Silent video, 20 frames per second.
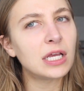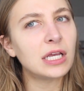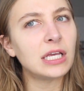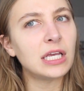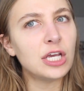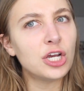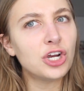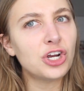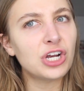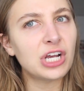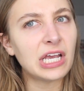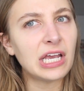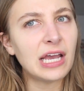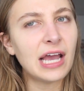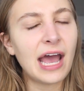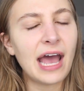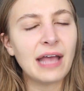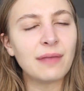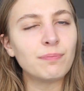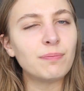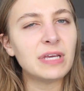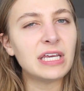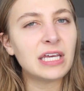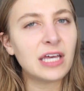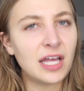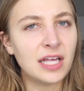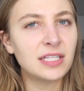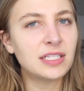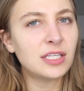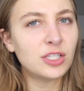eerie, and
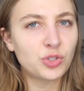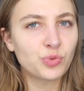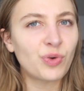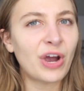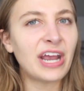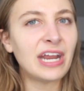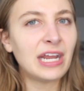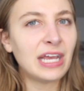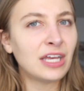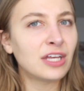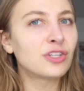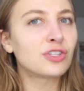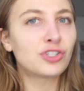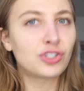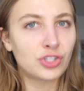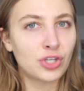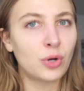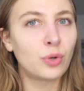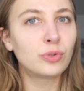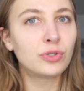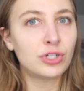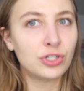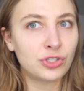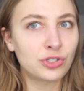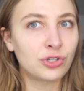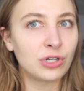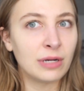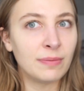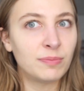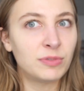because his writing is so
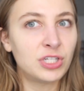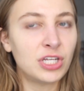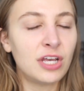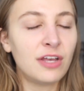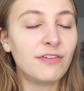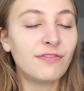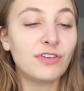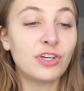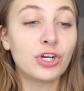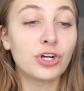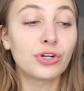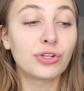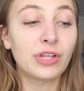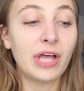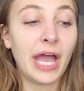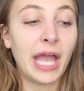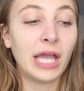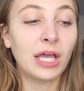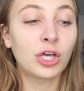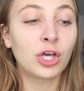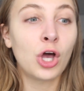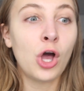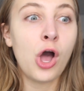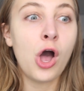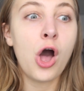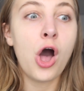descriptive, you're like,